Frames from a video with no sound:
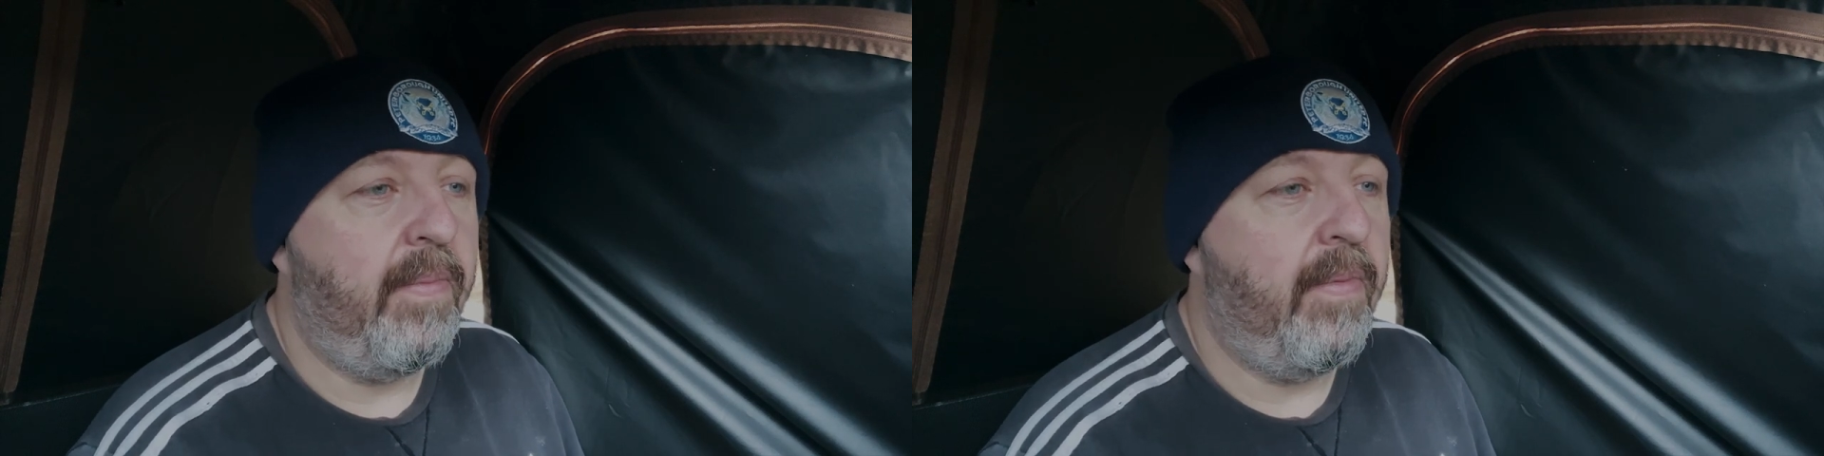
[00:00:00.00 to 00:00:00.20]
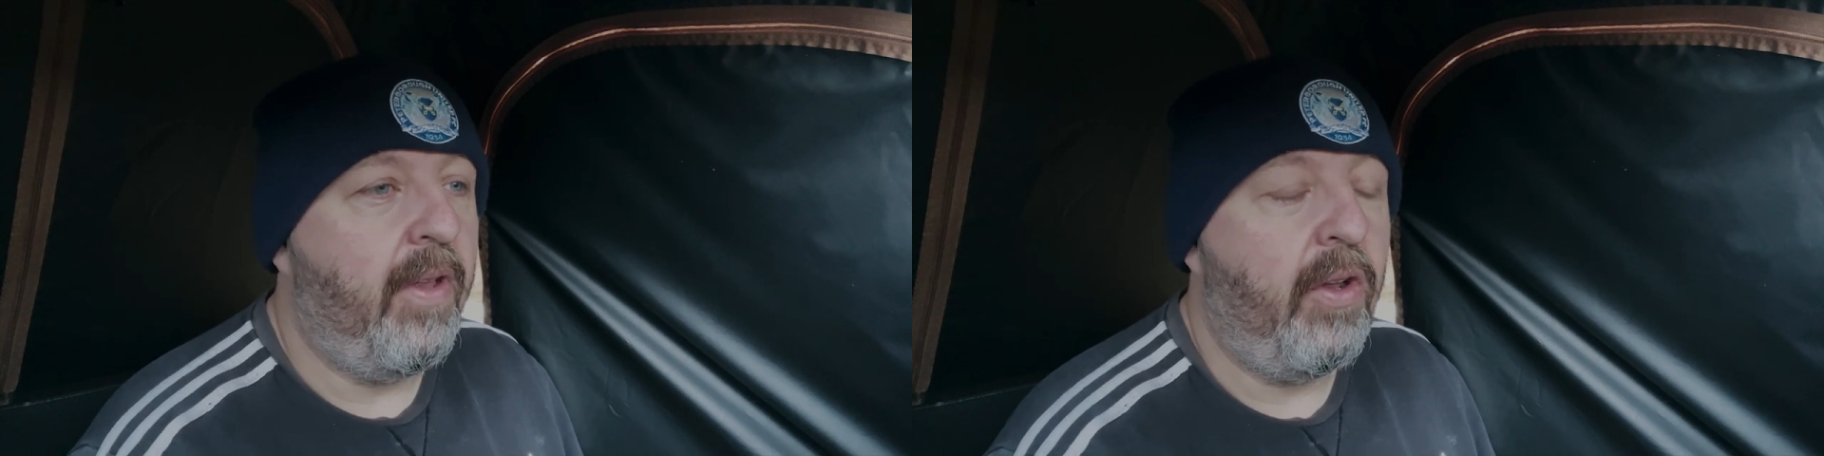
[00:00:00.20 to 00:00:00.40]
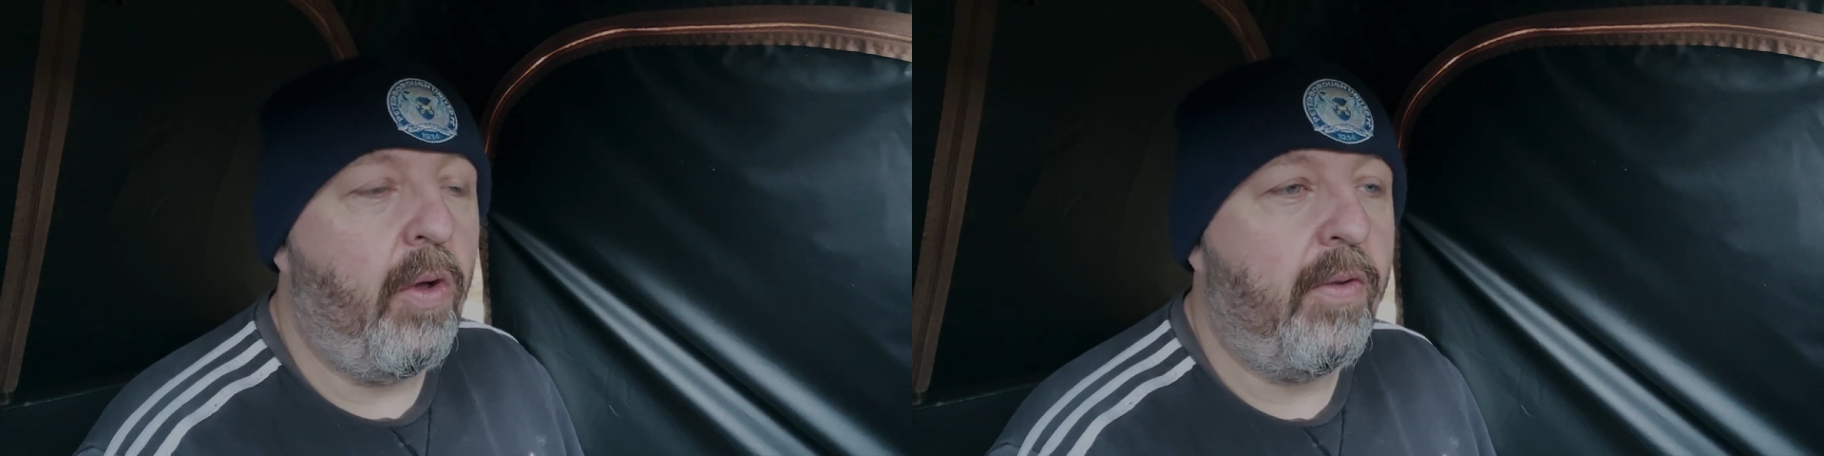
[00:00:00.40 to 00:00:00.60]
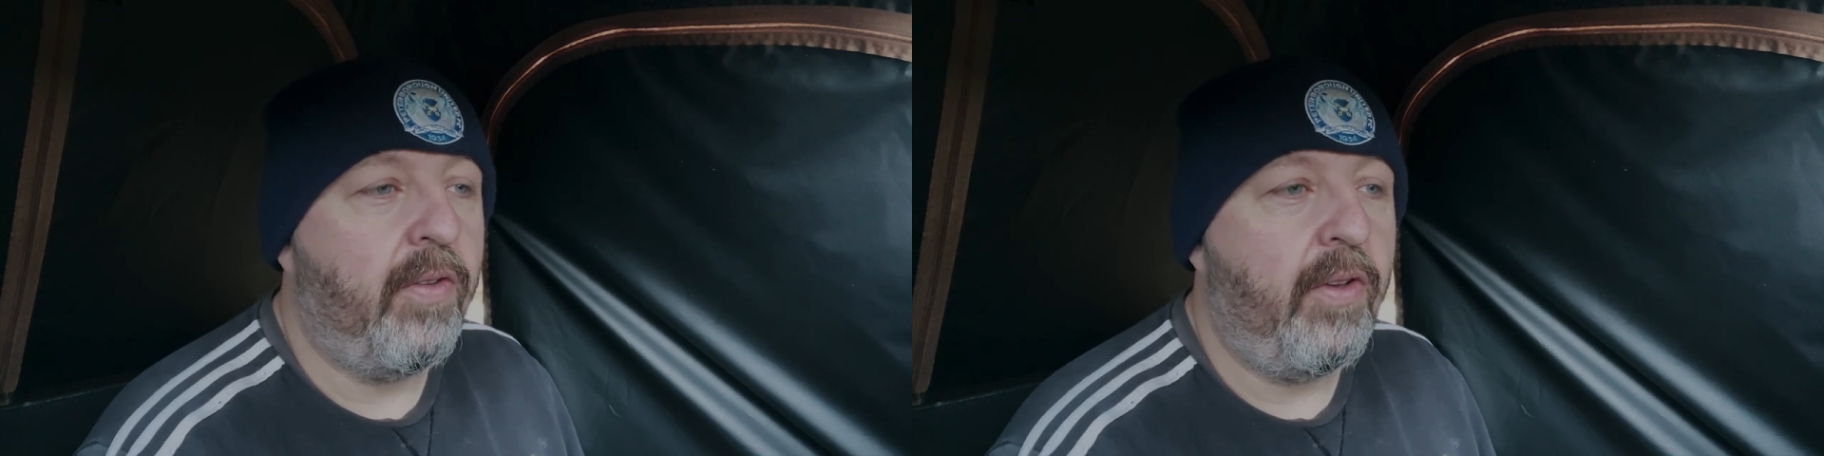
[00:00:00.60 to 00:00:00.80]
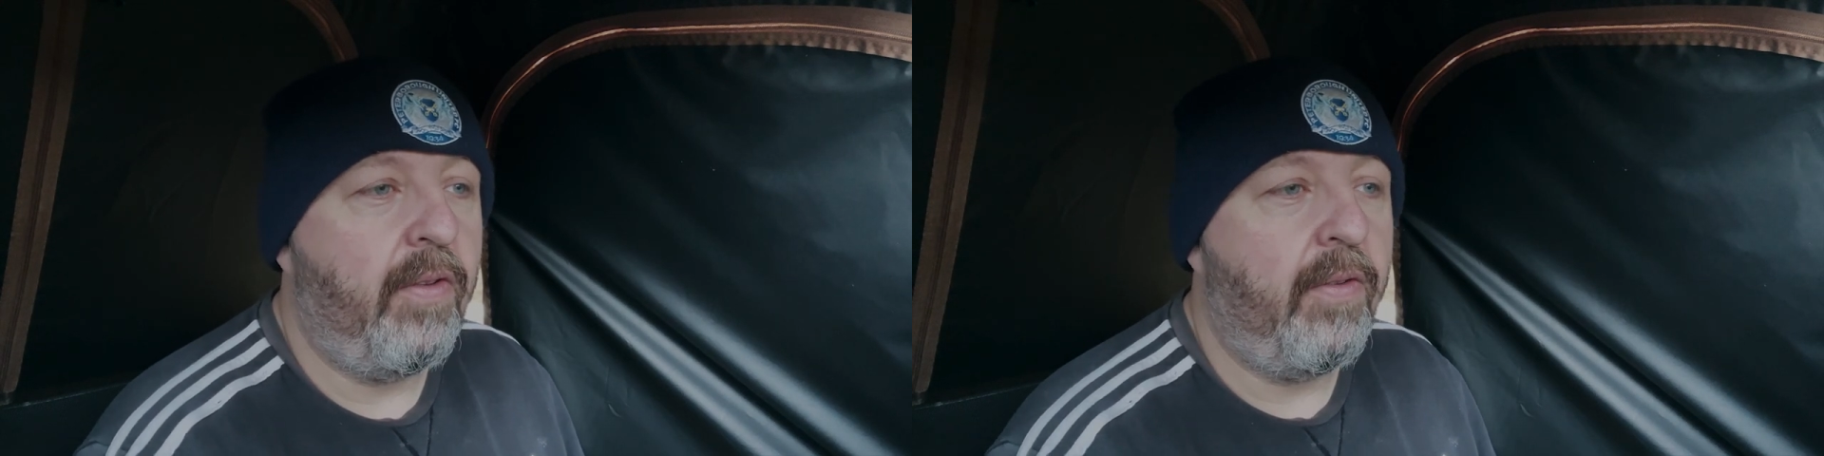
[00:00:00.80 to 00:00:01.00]
the logs
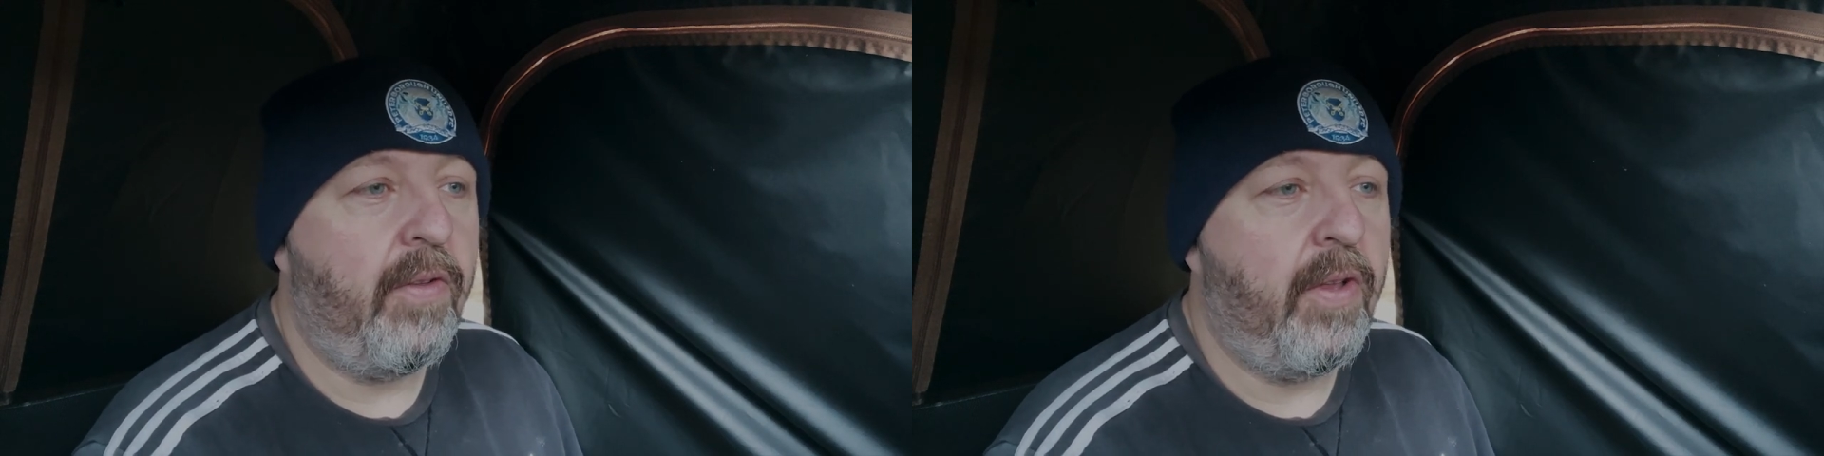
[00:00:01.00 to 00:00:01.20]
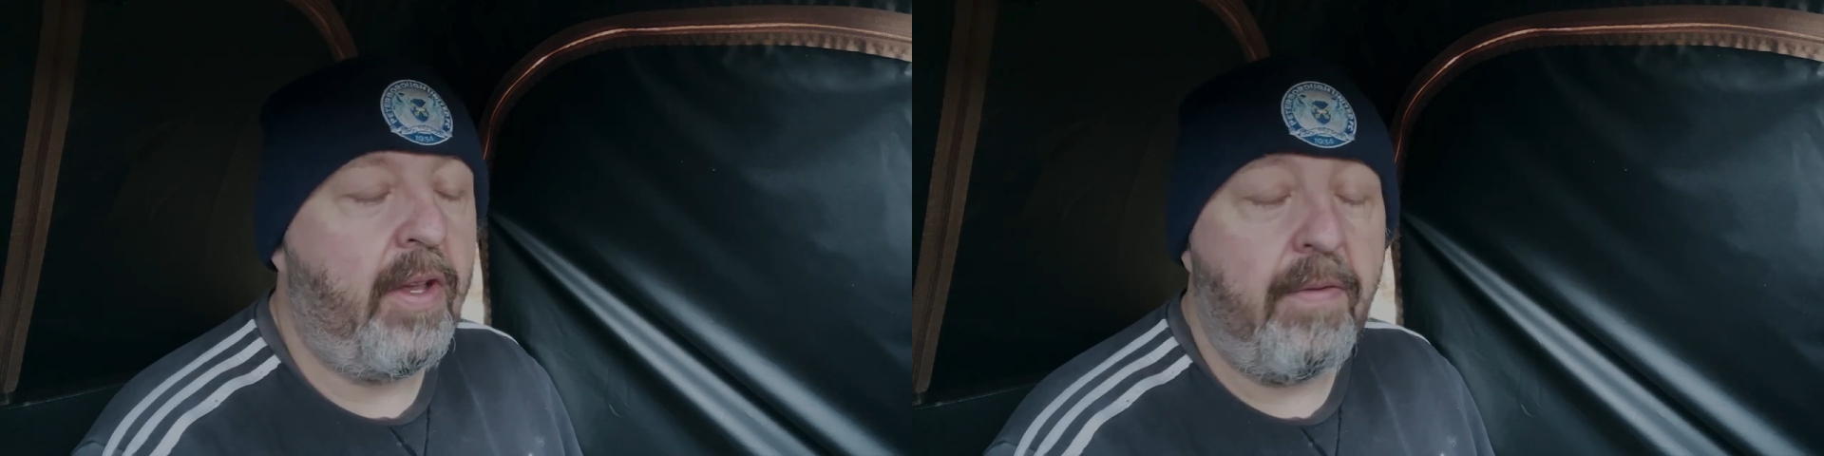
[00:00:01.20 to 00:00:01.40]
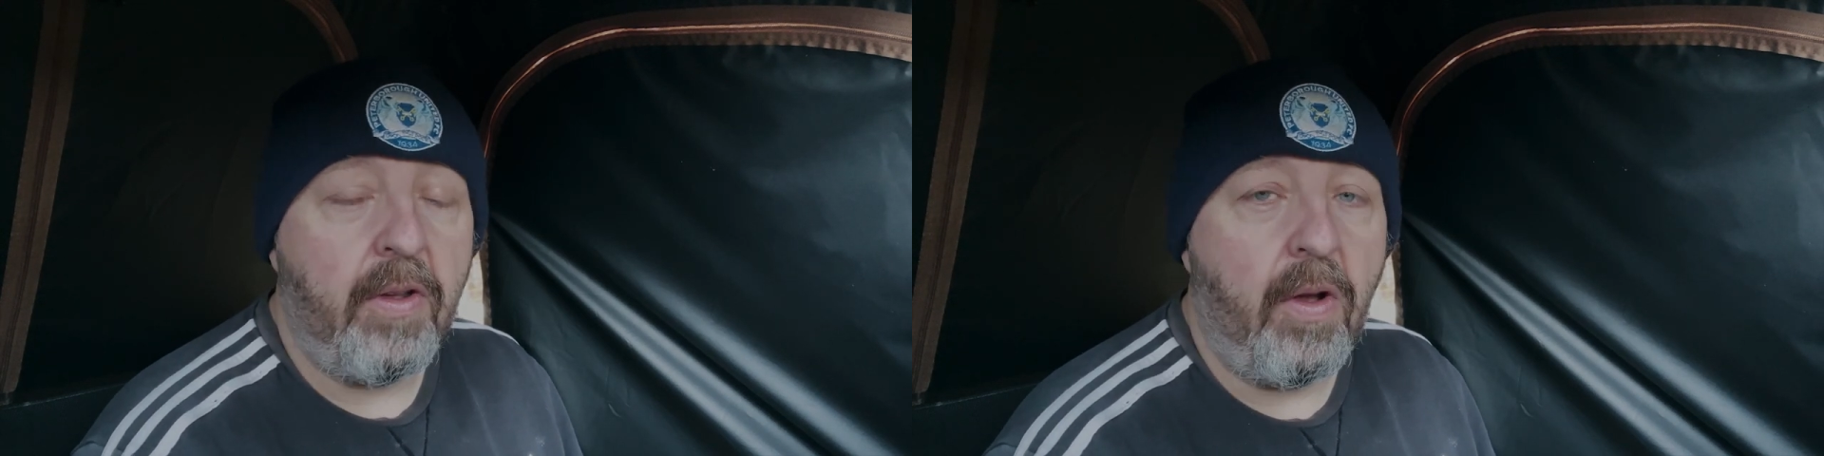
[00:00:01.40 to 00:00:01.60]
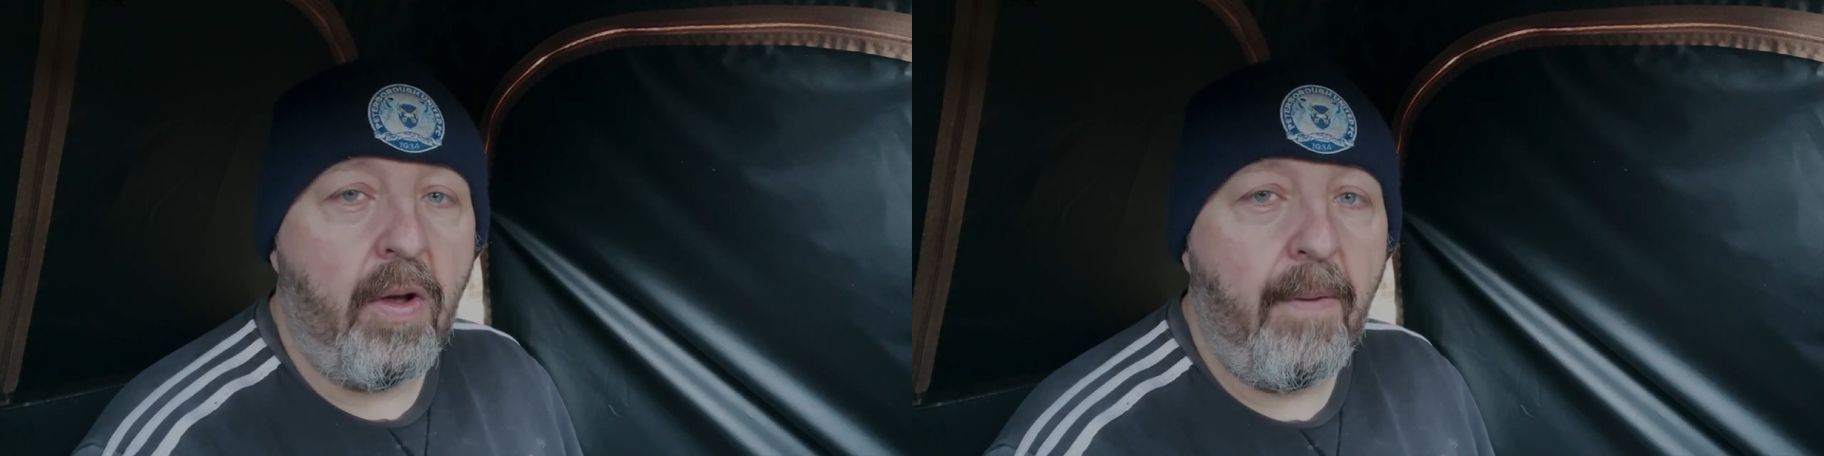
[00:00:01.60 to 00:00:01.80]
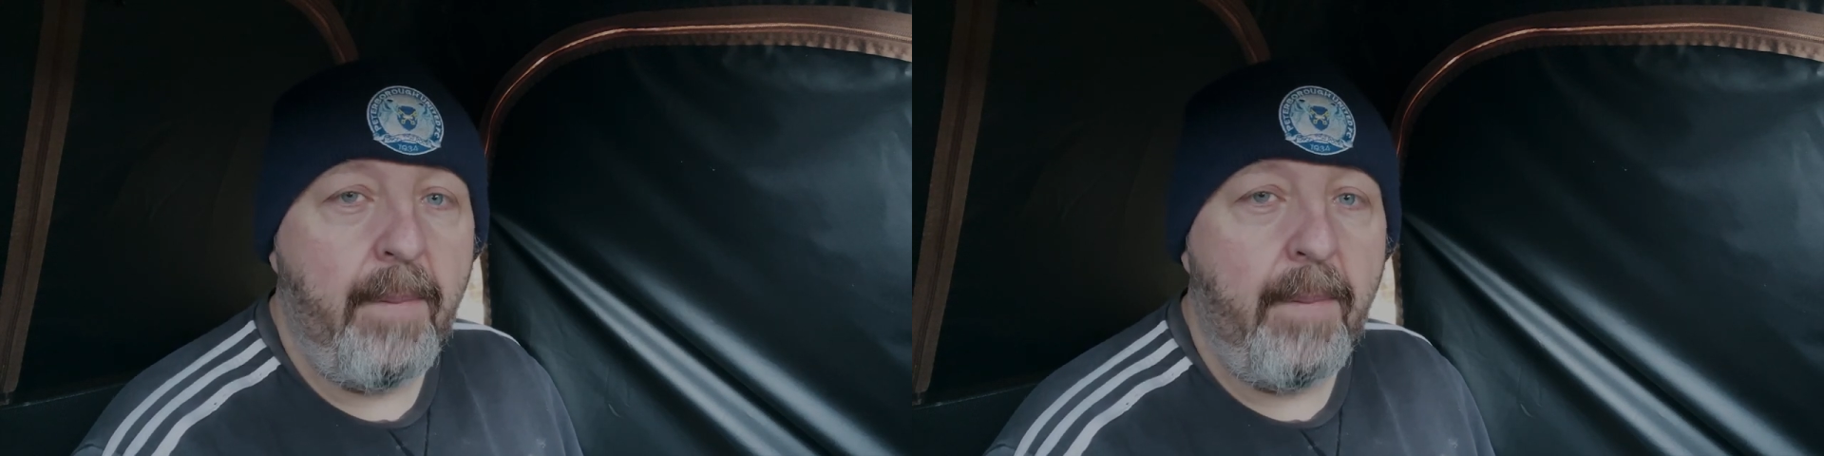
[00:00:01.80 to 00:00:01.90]
that, you, that you've got.